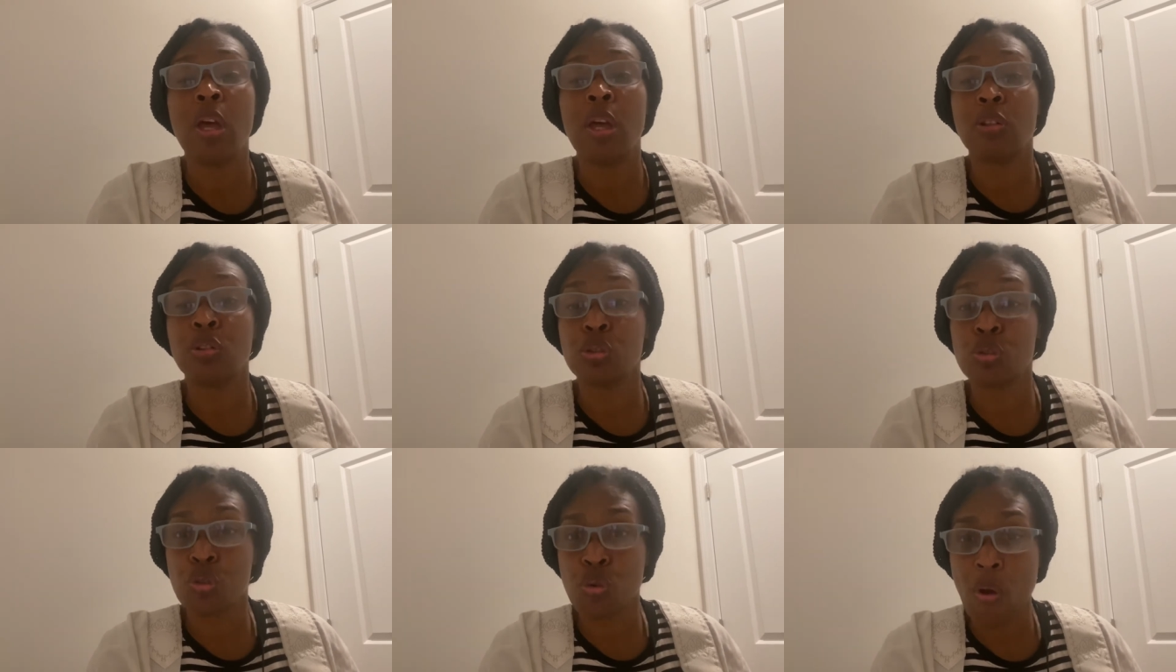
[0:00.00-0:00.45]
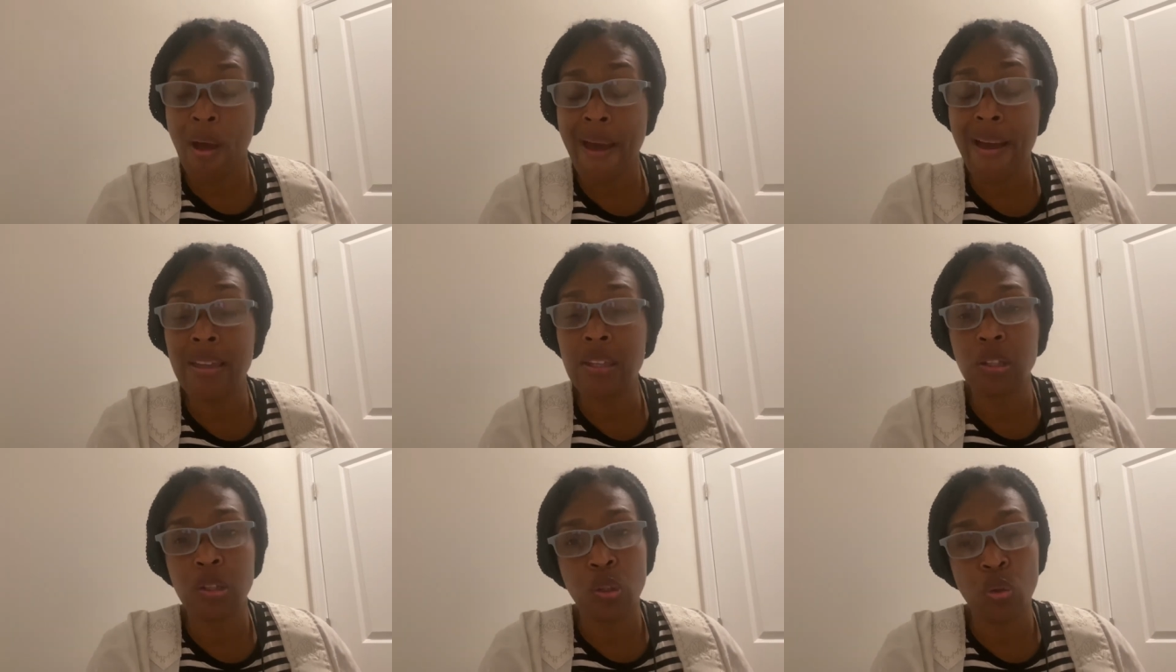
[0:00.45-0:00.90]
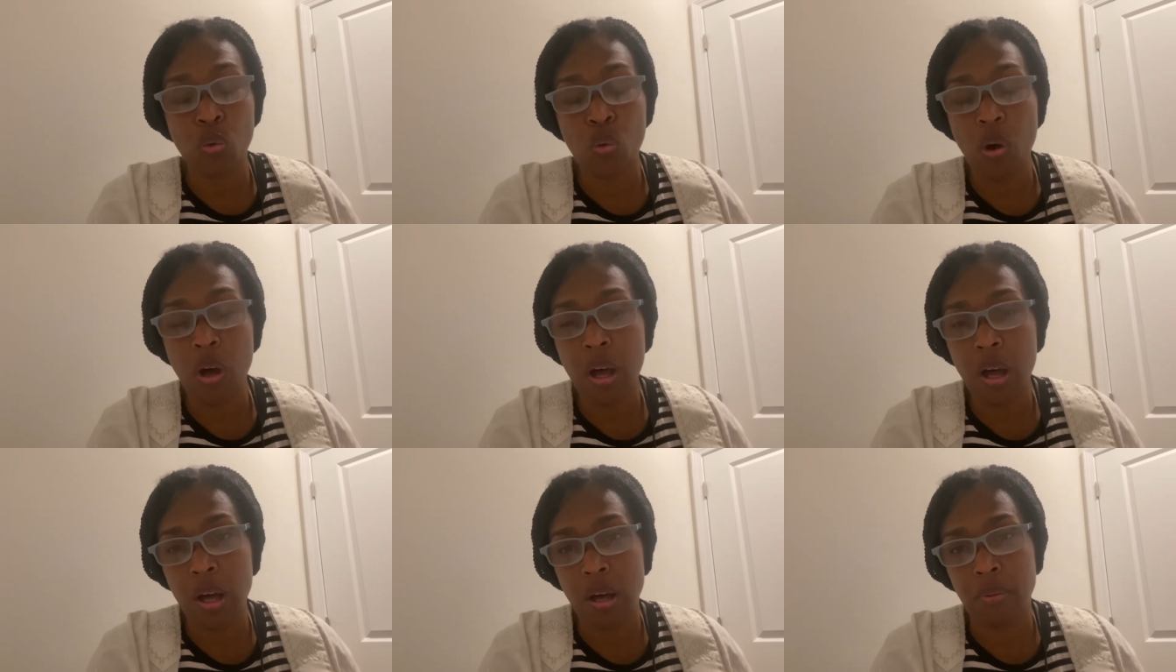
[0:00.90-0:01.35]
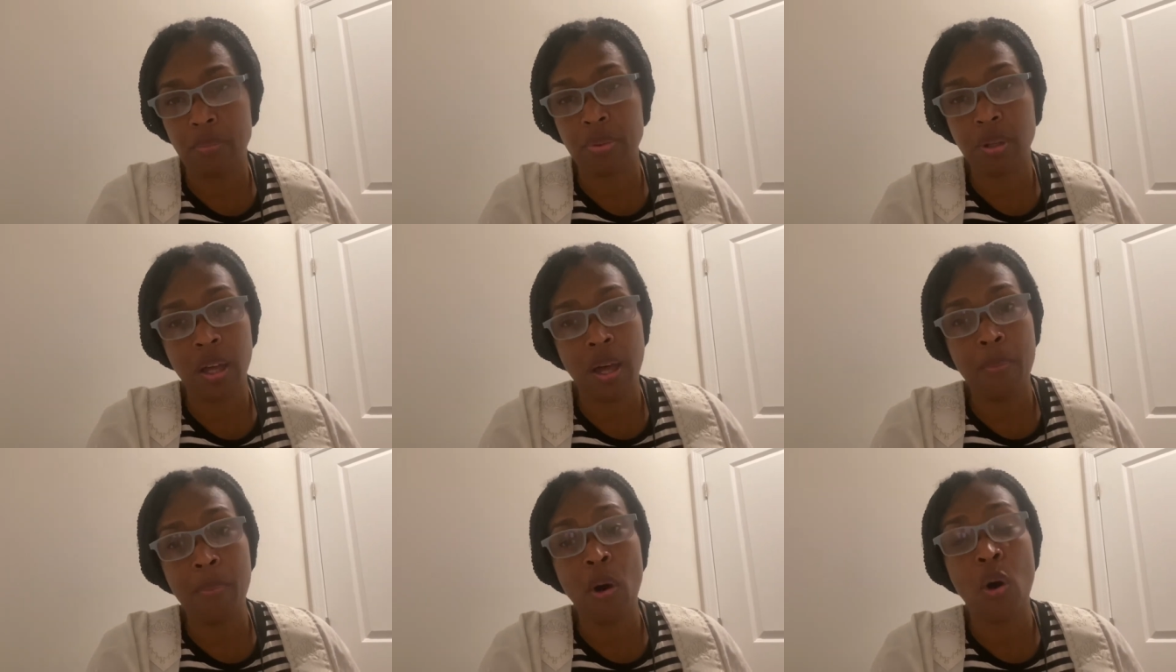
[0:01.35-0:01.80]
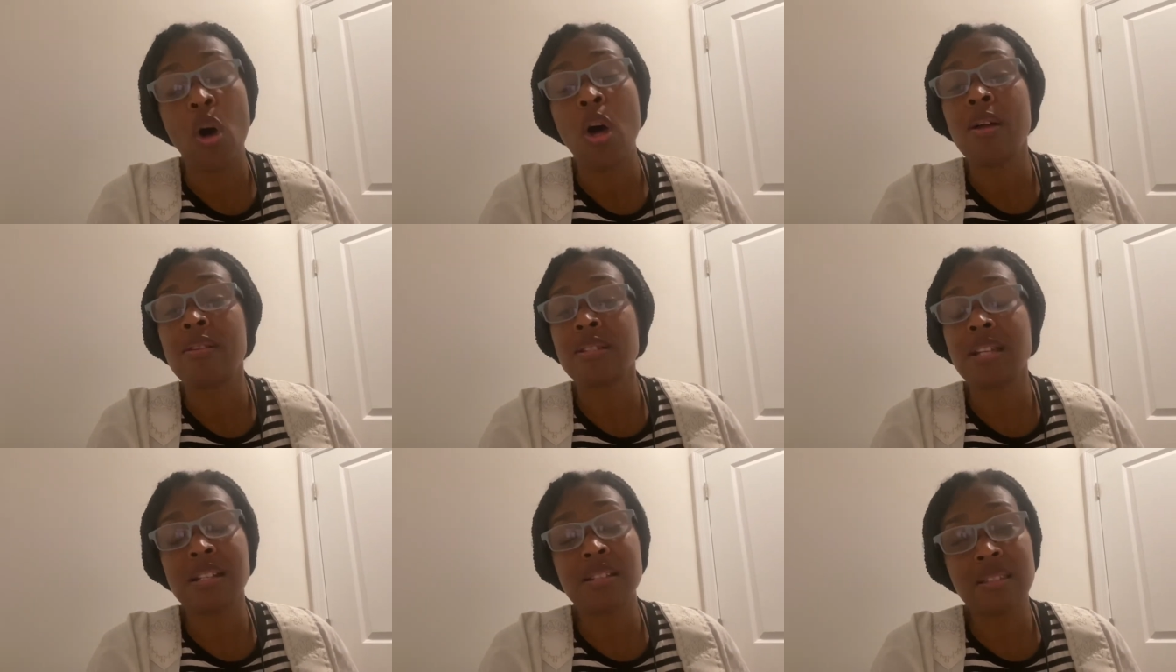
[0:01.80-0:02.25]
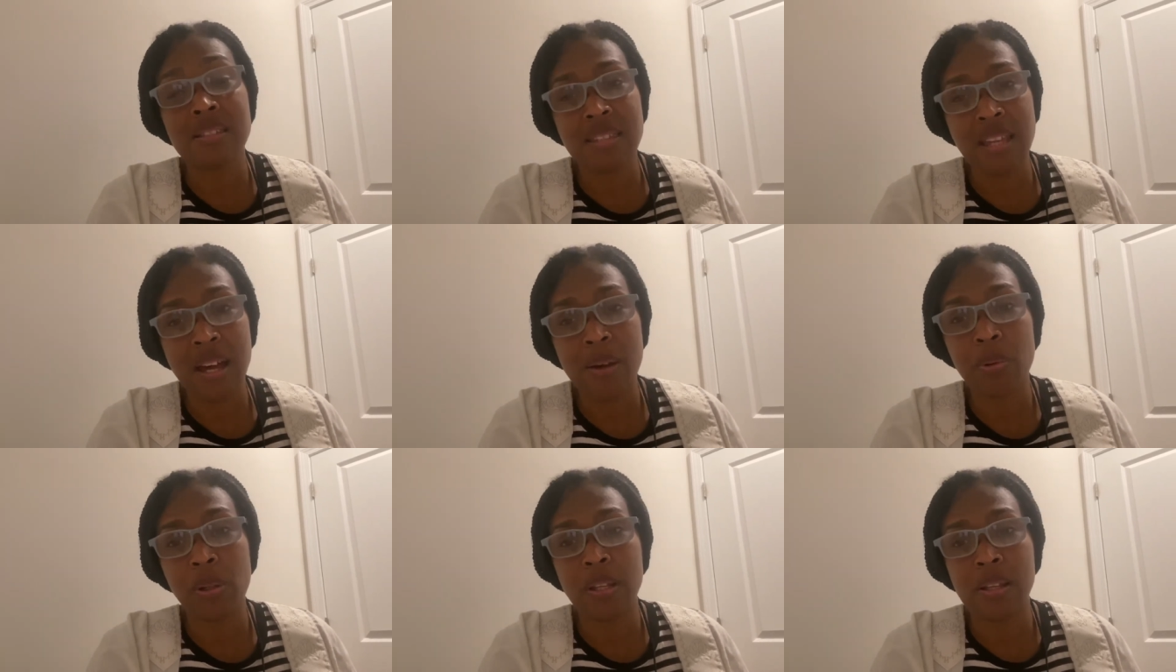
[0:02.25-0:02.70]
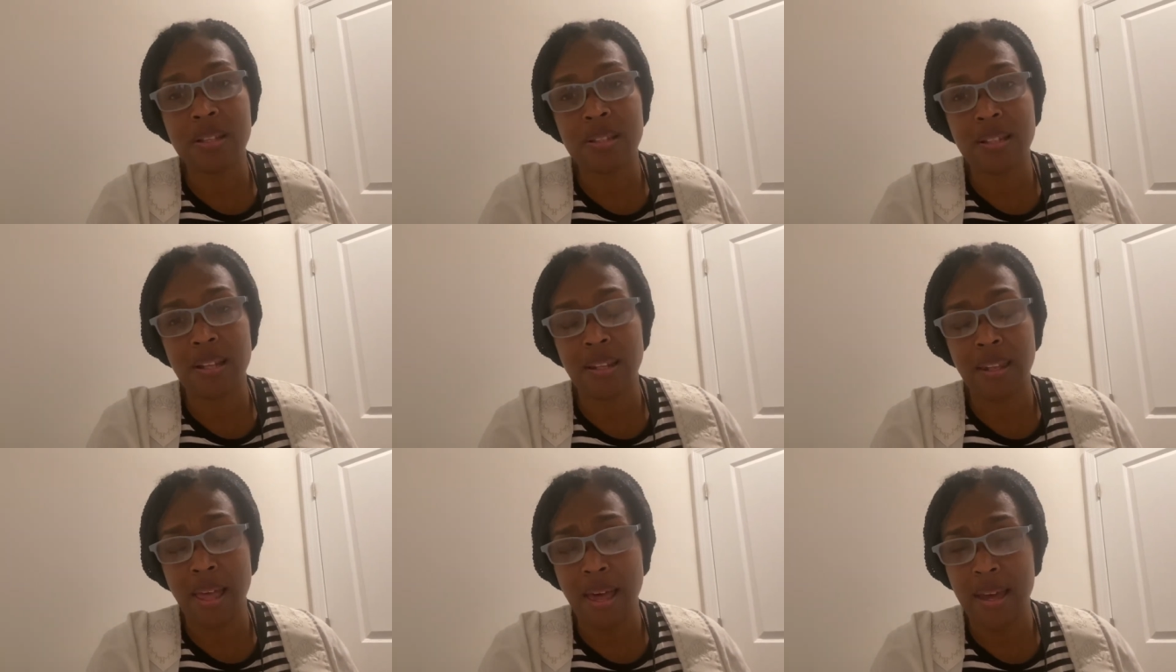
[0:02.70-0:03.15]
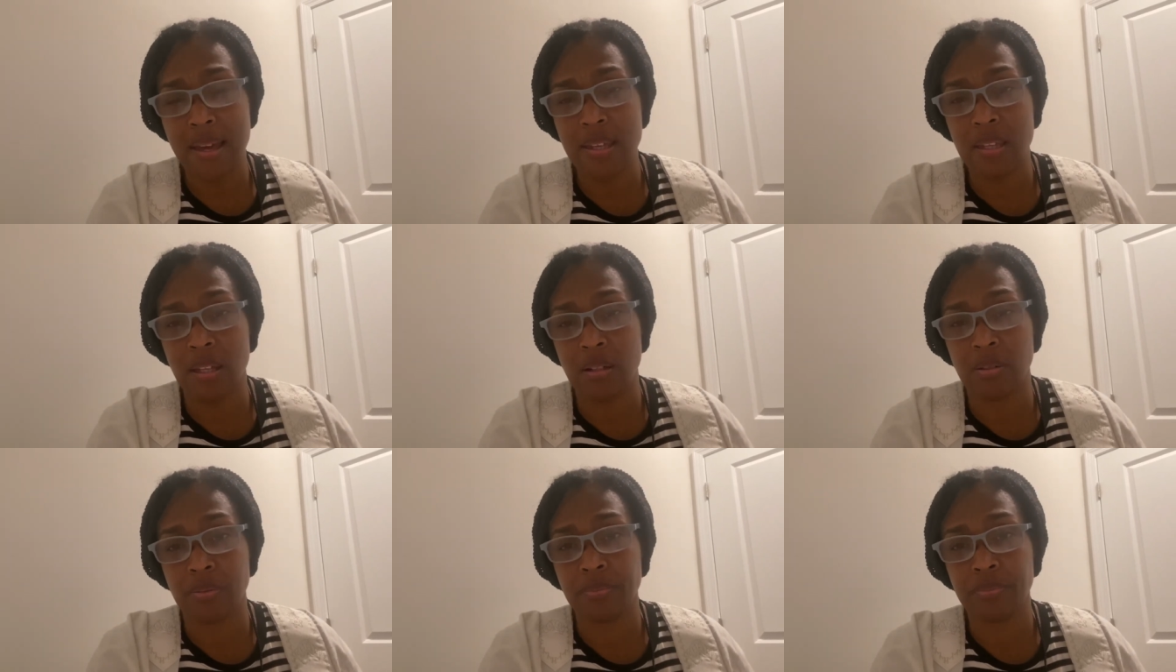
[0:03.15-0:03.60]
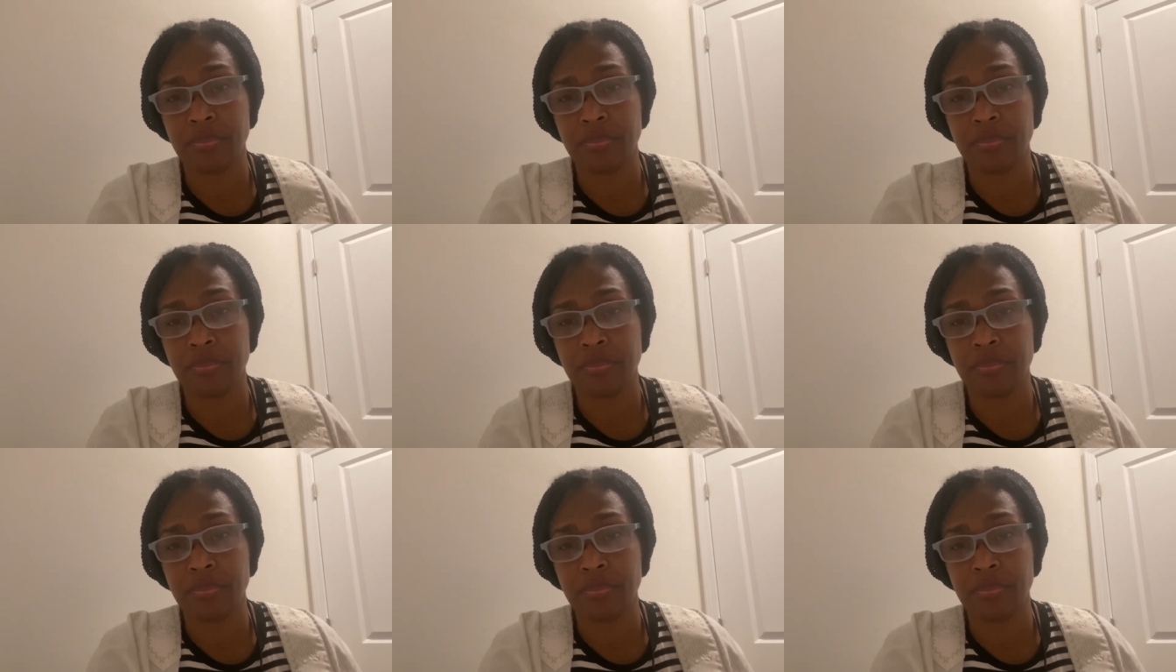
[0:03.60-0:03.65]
dry you up. Come on. The devil is a liar.